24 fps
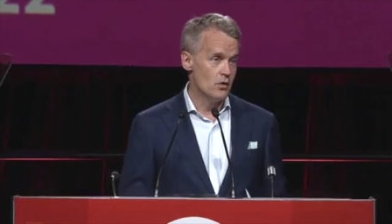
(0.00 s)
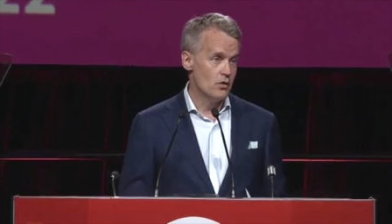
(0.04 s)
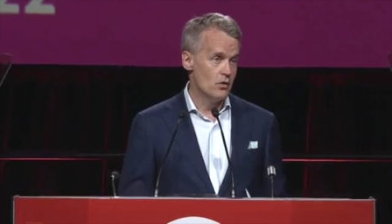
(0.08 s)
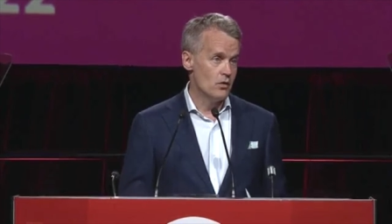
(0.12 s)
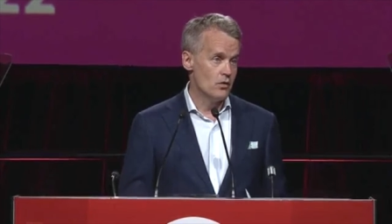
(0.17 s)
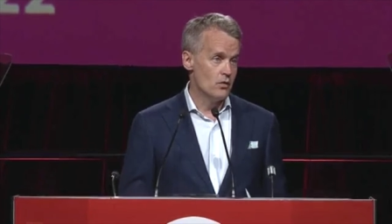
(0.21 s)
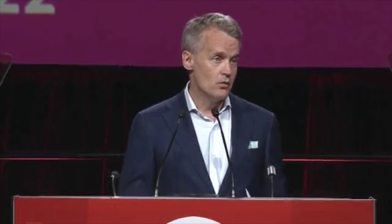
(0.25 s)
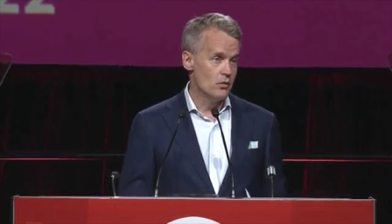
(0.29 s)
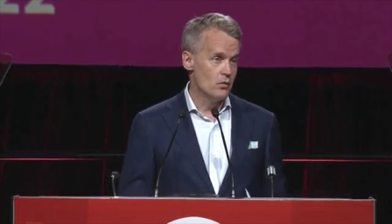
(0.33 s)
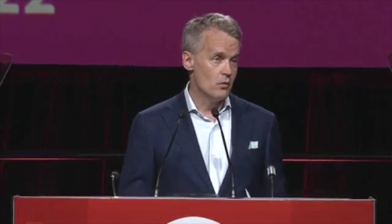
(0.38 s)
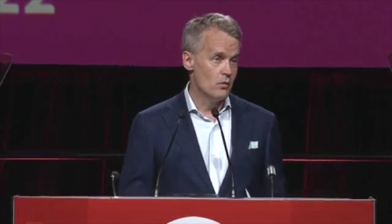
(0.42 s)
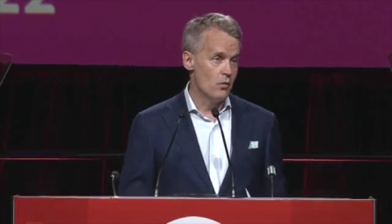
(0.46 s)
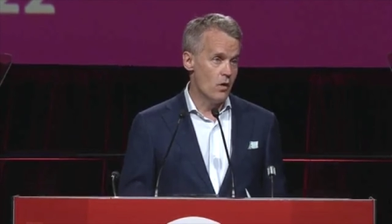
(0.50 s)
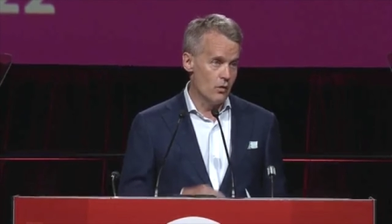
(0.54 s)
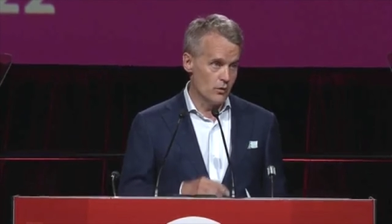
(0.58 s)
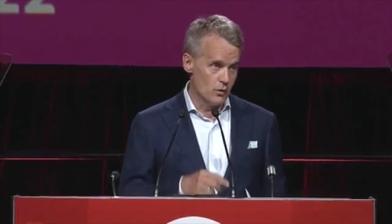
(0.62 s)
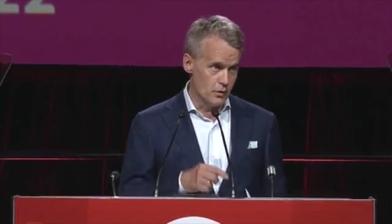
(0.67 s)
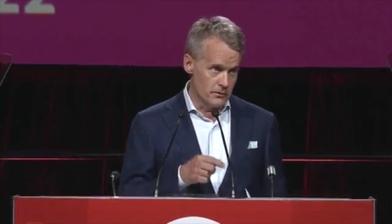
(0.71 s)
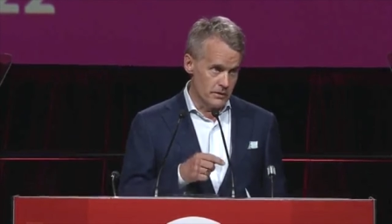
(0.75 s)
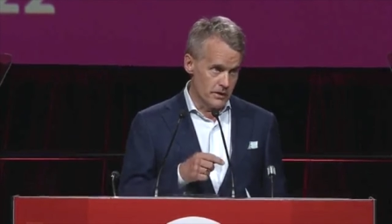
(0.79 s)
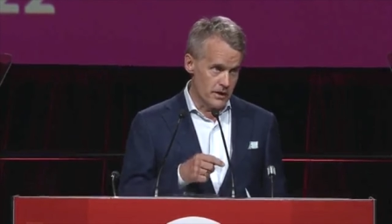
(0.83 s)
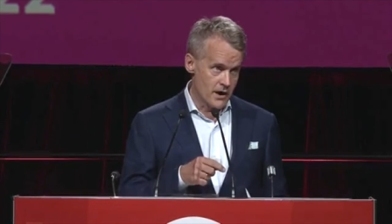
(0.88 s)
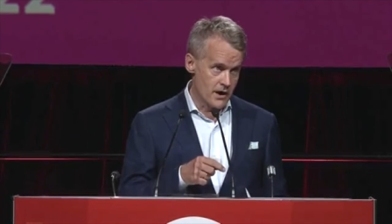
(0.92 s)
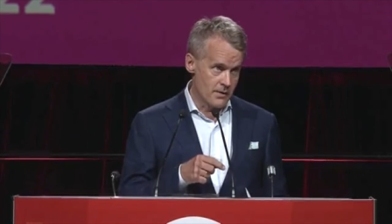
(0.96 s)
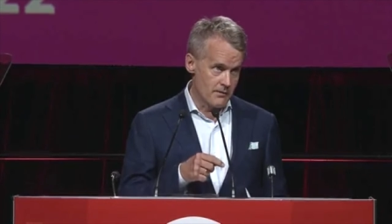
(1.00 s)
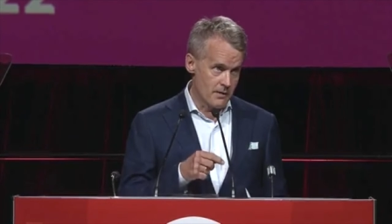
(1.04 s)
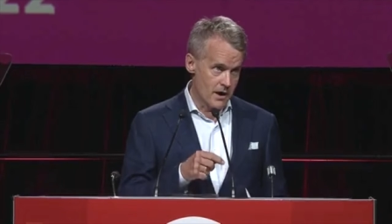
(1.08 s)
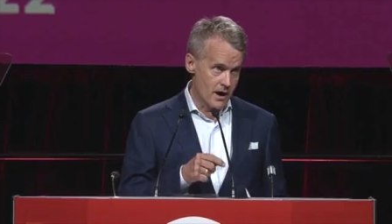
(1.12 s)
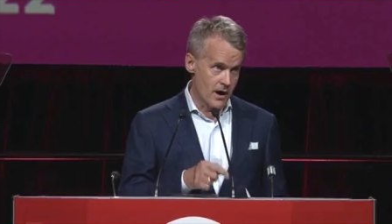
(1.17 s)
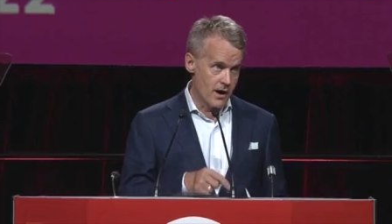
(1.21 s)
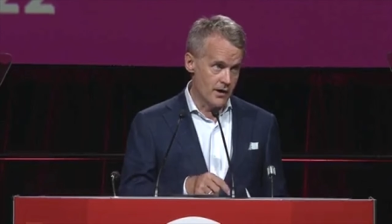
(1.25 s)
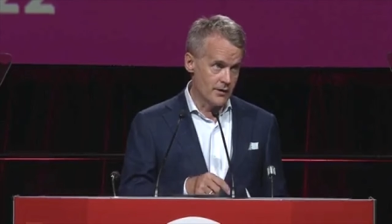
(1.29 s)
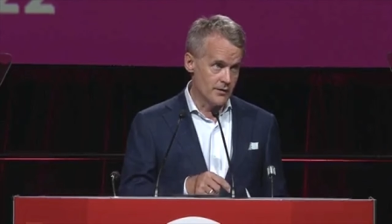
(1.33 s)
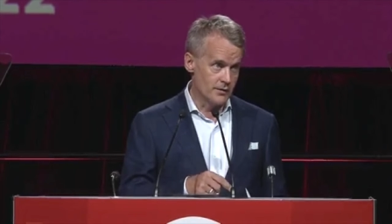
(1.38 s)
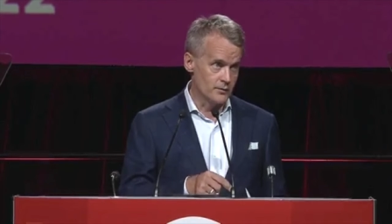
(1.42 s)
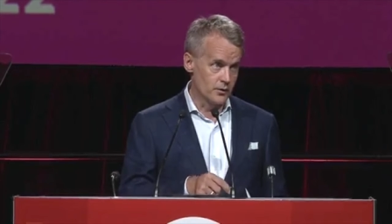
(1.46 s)
what will become
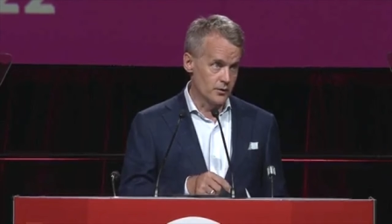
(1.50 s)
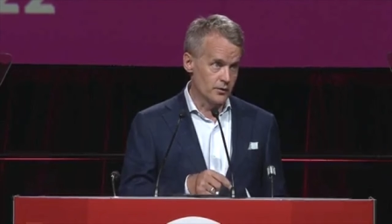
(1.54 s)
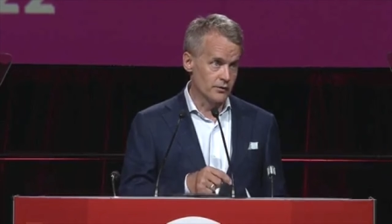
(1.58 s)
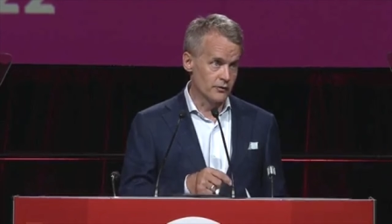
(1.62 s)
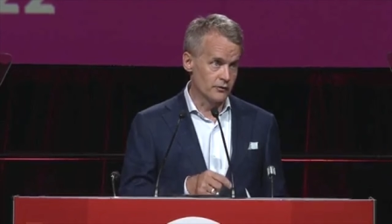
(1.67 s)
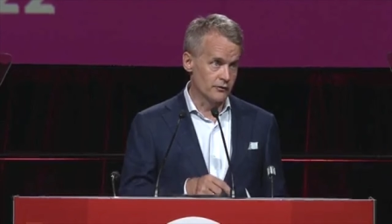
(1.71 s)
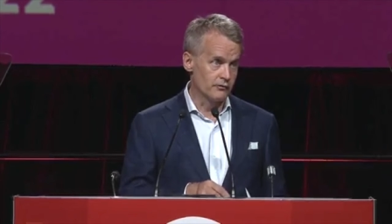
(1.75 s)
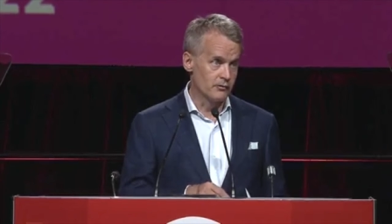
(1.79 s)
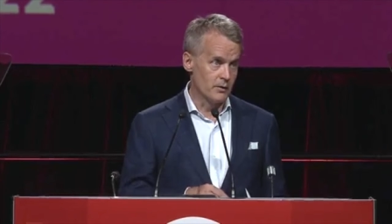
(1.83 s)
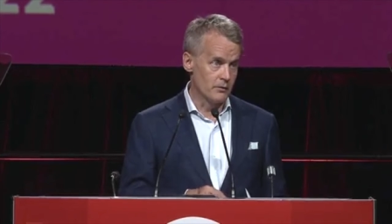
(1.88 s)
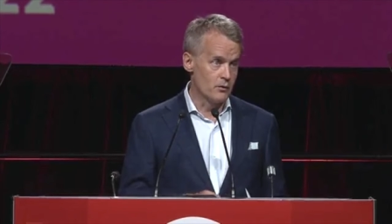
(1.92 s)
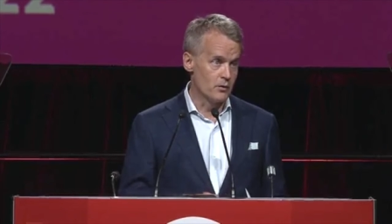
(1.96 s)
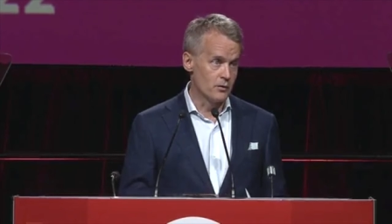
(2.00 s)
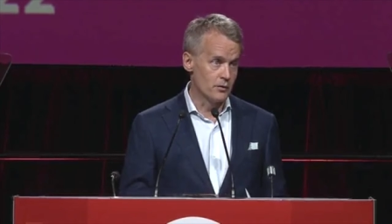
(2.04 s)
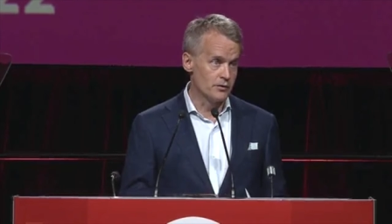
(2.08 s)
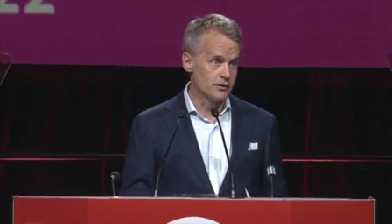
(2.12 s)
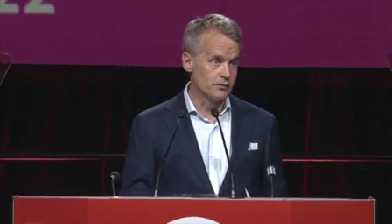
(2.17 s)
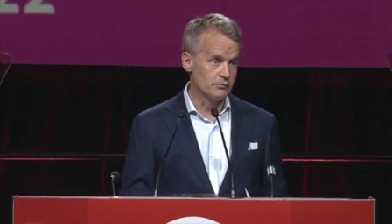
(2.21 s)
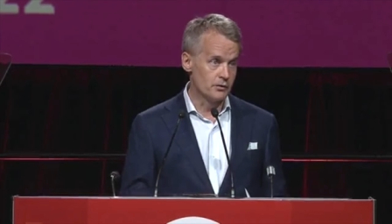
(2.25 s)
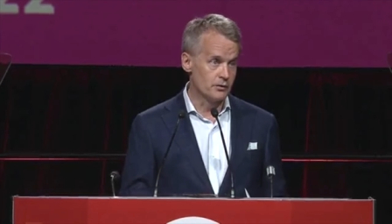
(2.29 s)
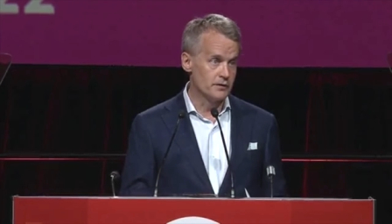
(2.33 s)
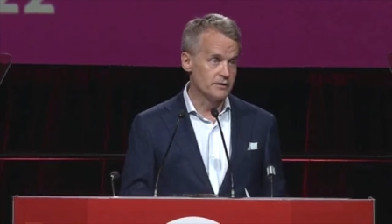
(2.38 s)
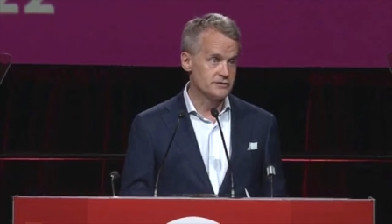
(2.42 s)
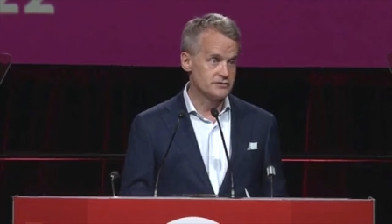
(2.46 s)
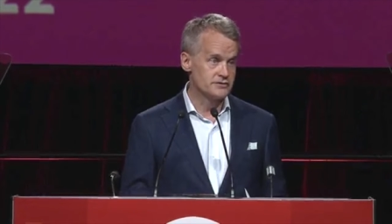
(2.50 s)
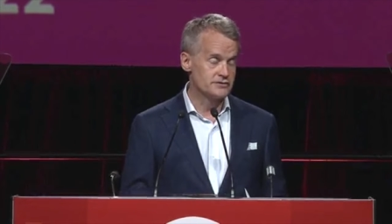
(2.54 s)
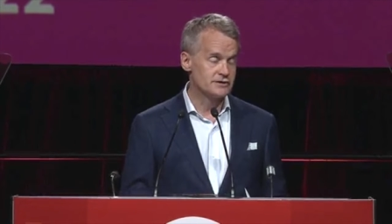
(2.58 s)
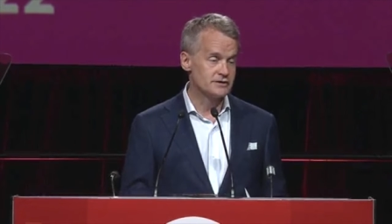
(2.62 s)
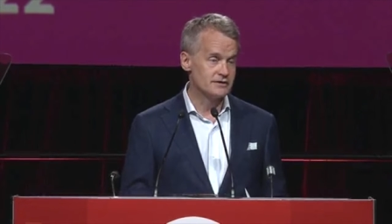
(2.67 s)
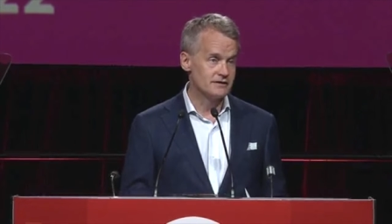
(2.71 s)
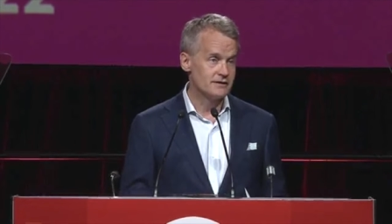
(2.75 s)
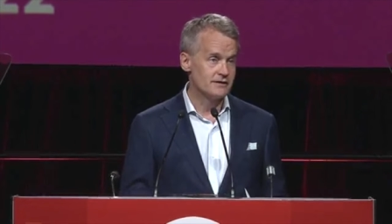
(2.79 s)
Iron Workers Memorial Bridge